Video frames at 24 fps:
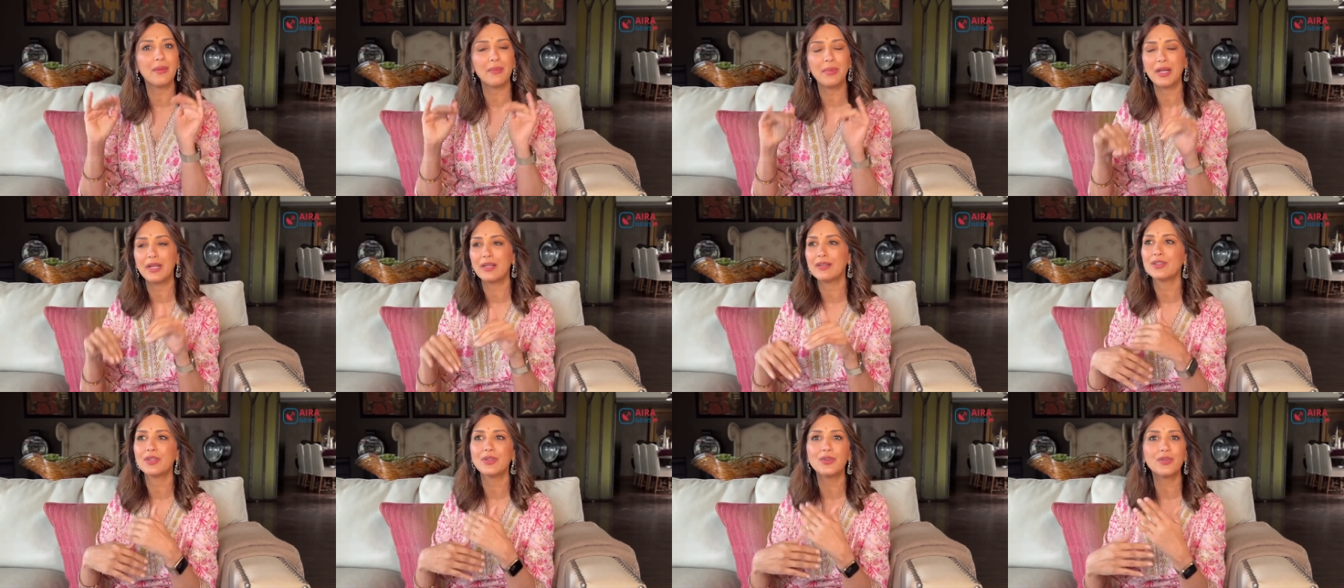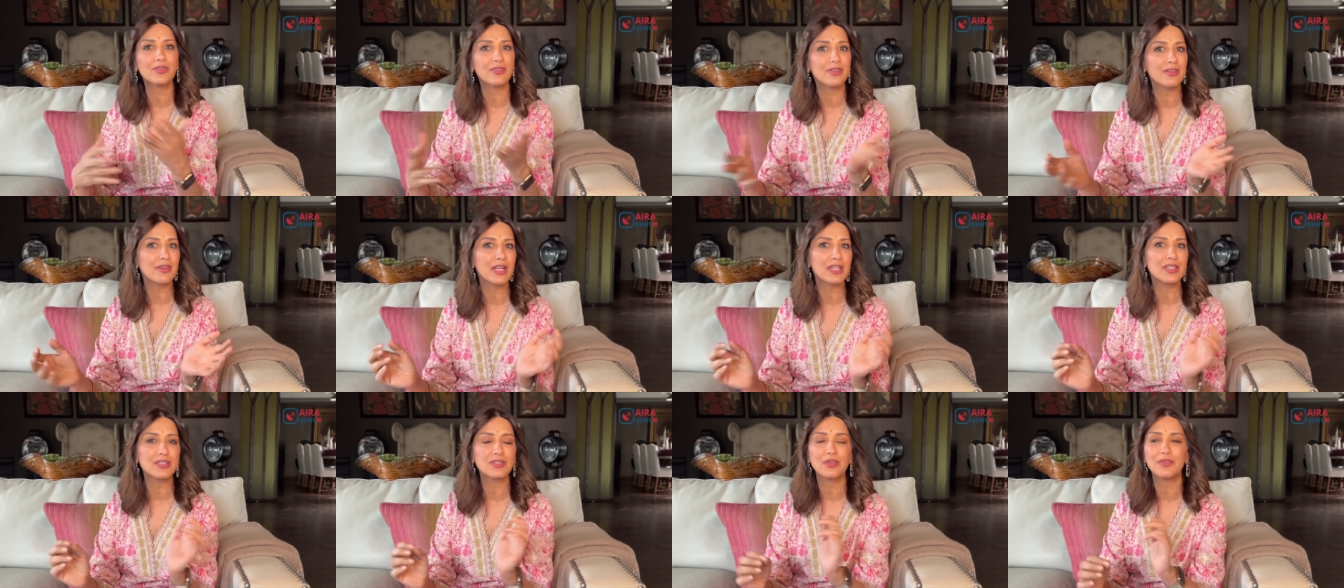and you know the
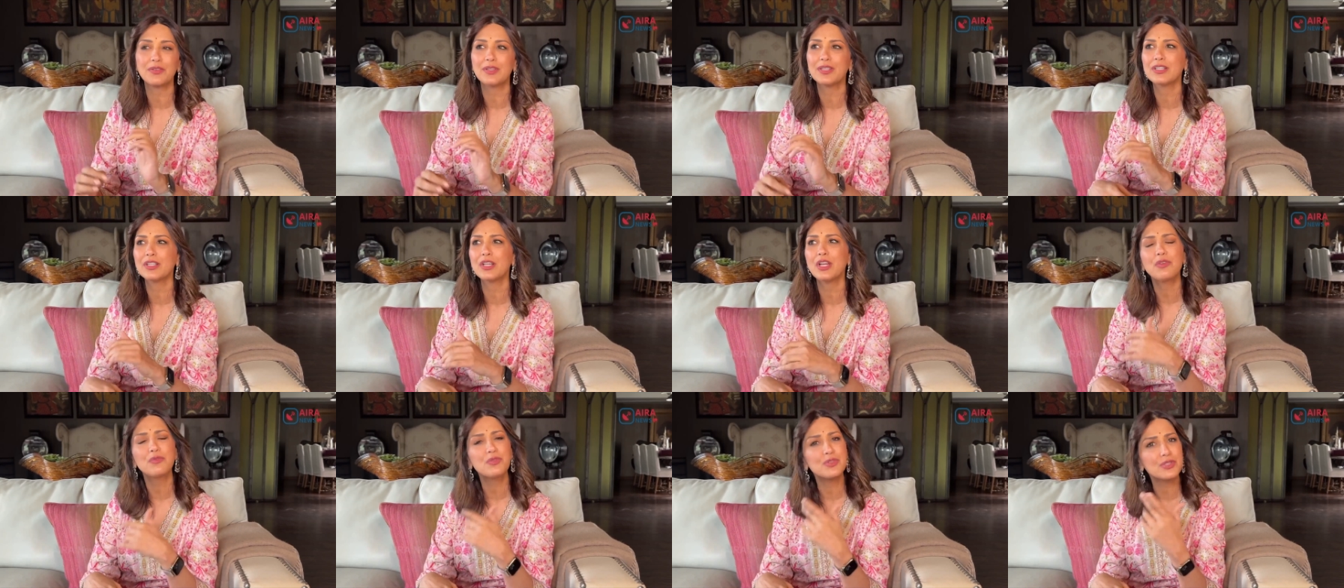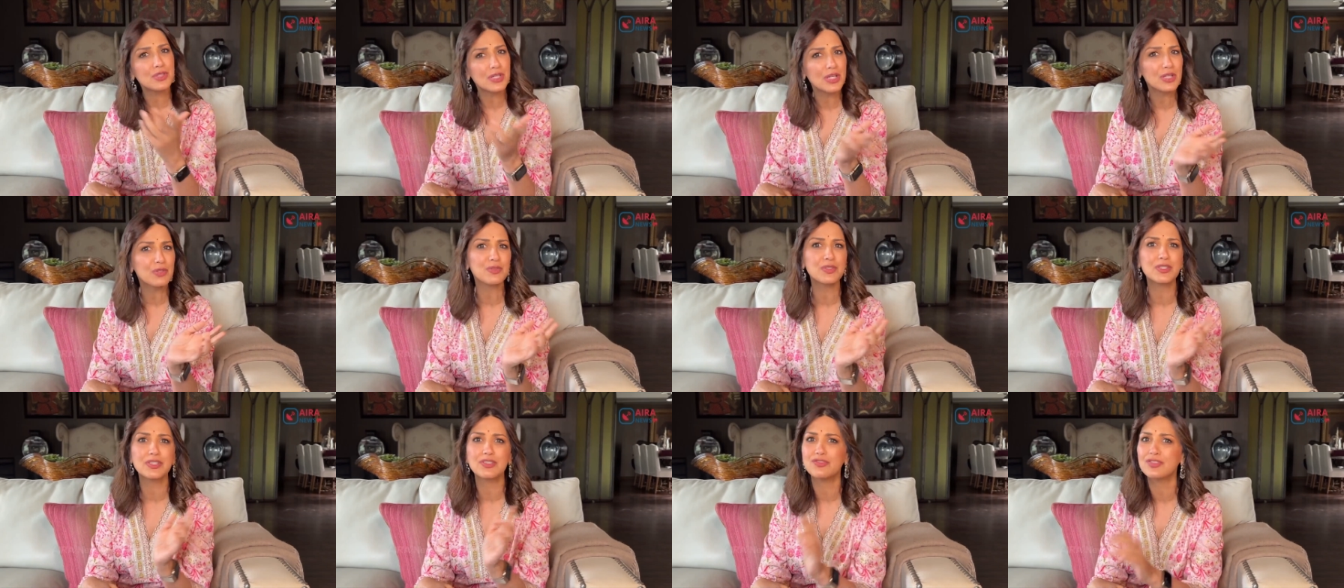rest of it it was it
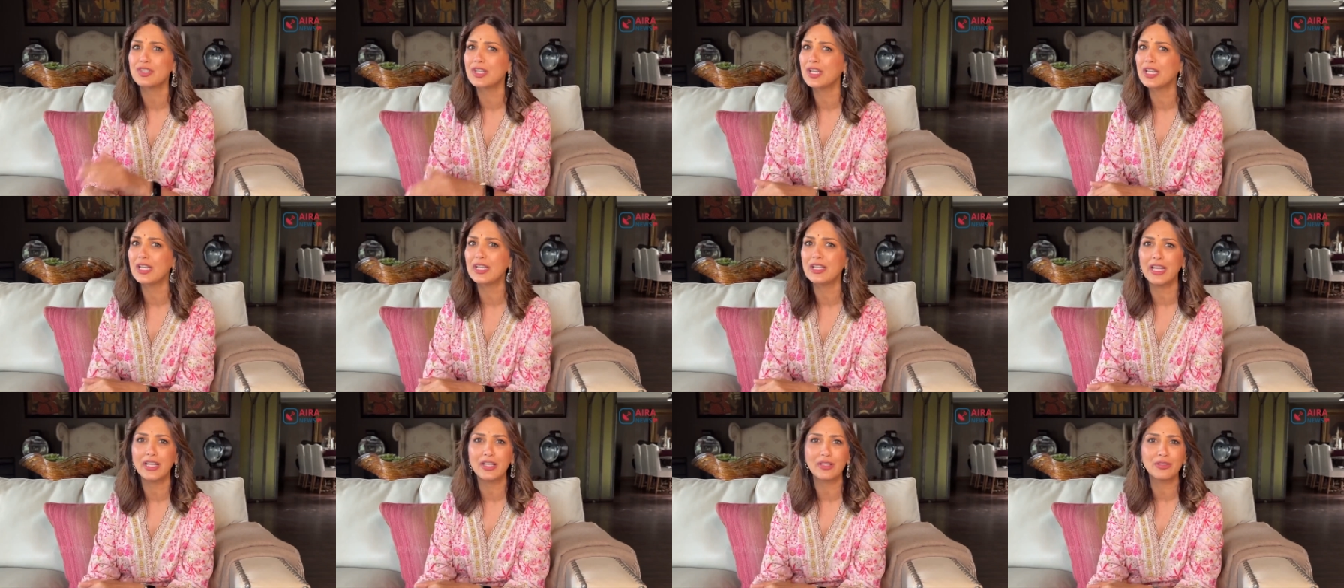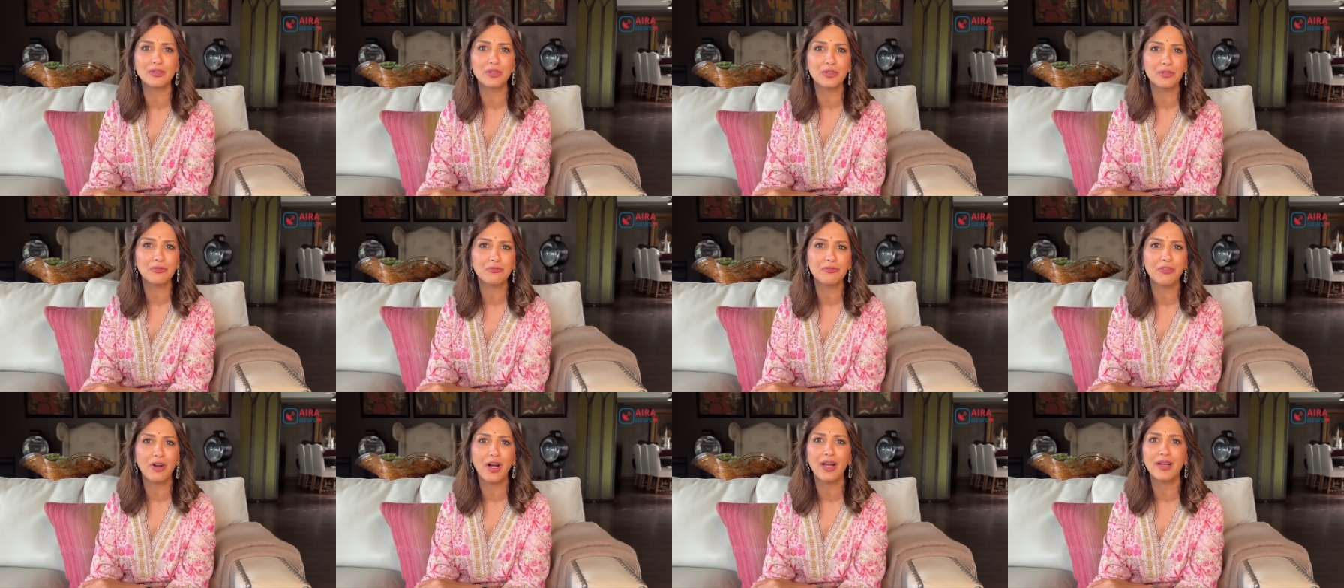was really like good
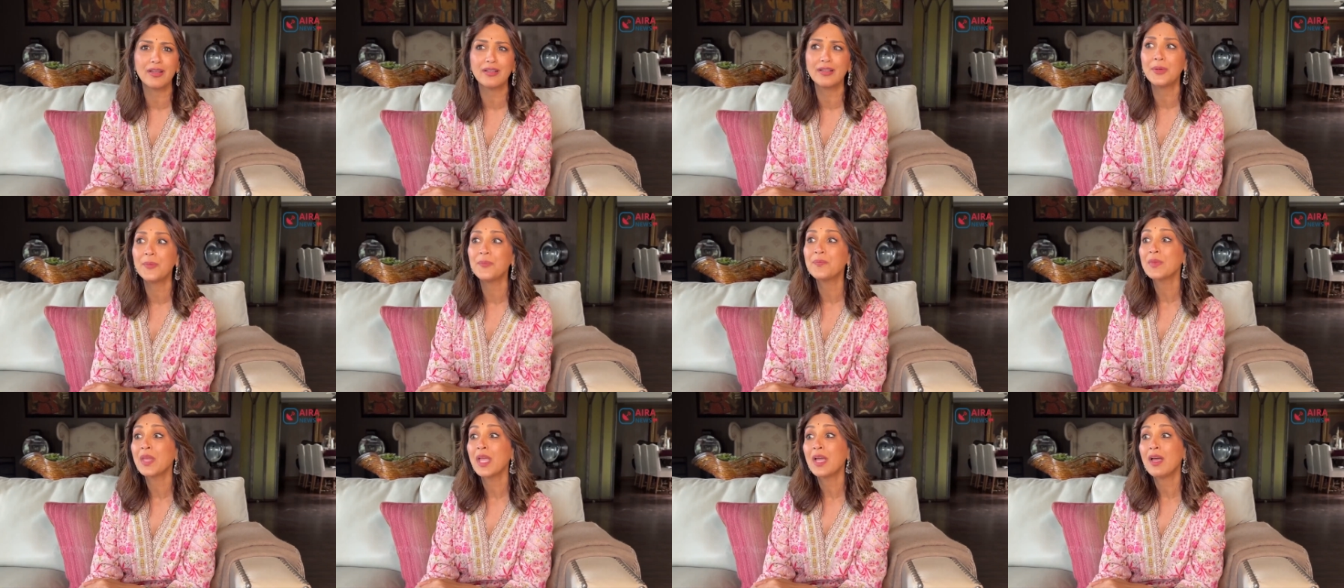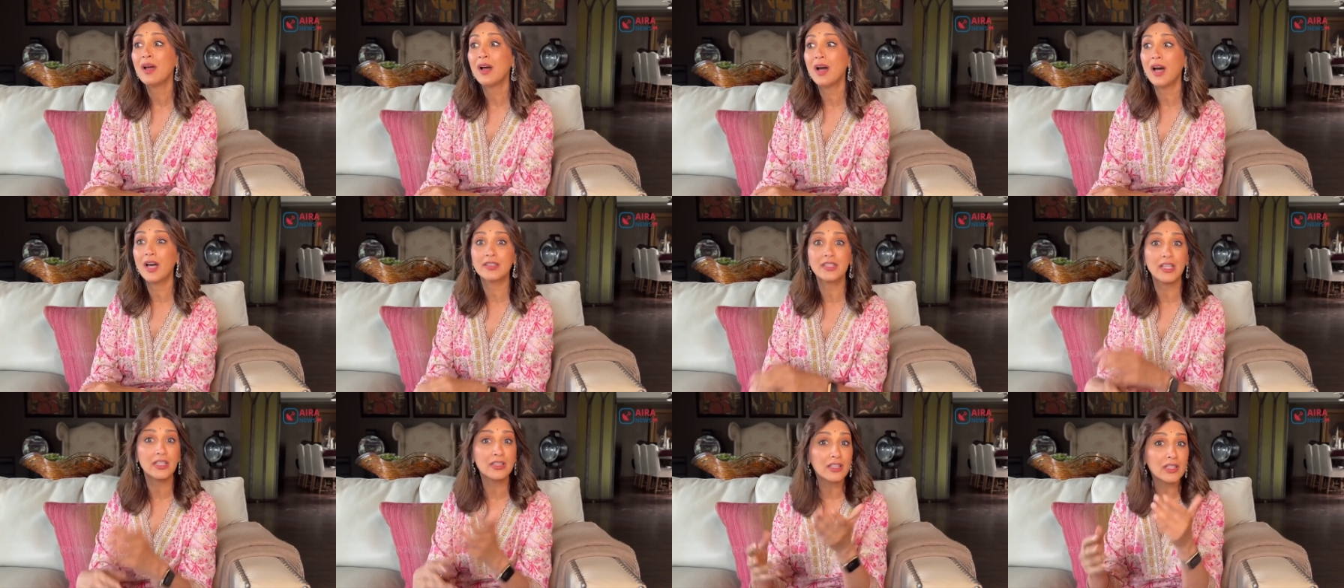fun
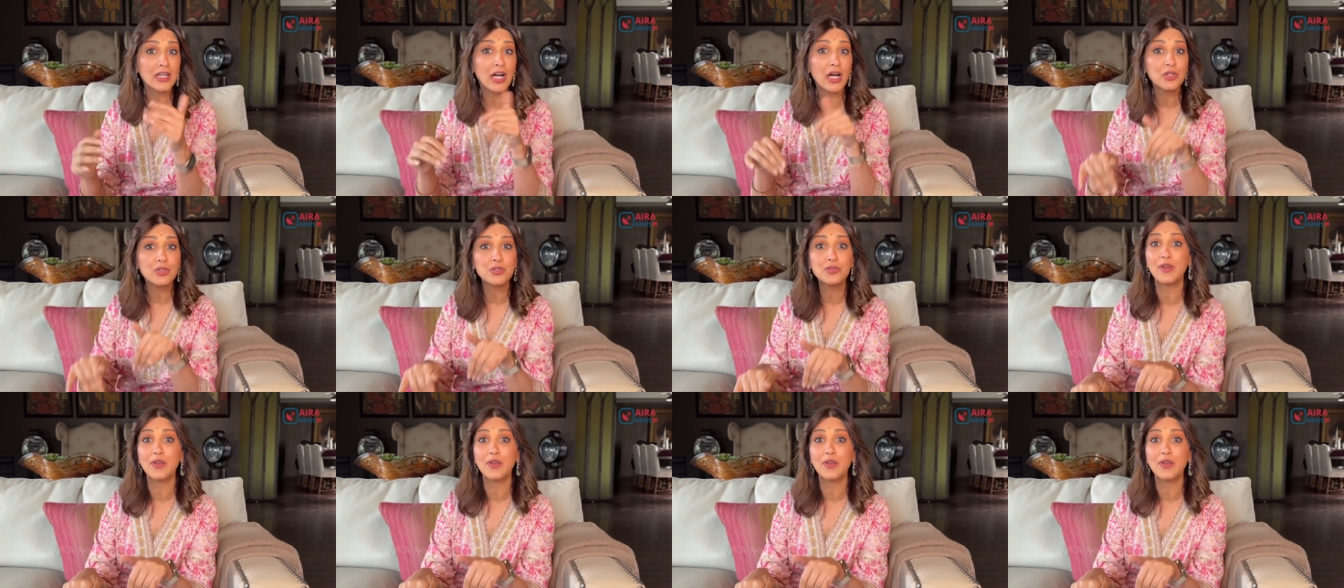uh, Garu's